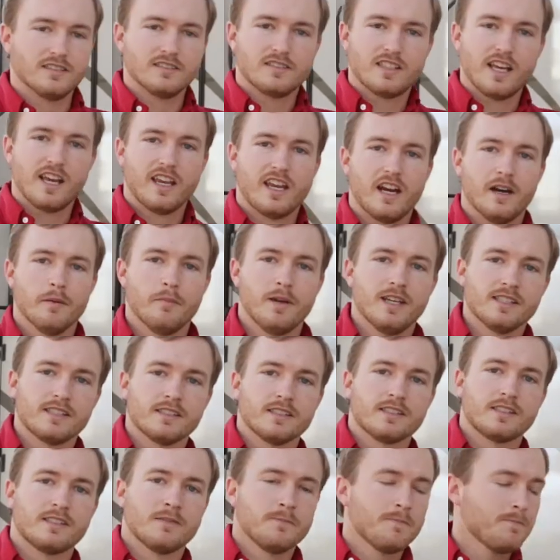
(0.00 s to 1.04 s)
and take care of
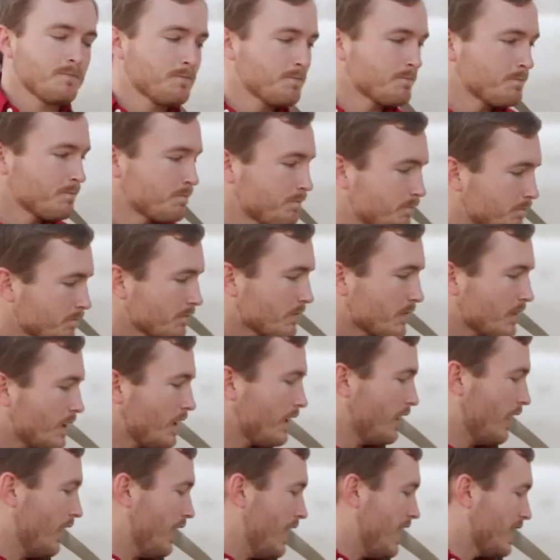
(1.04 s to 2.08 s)
business.
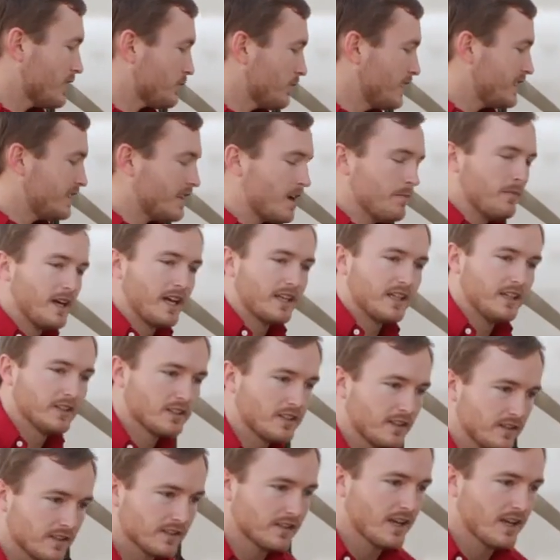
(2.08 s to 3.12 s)
As we step back here to the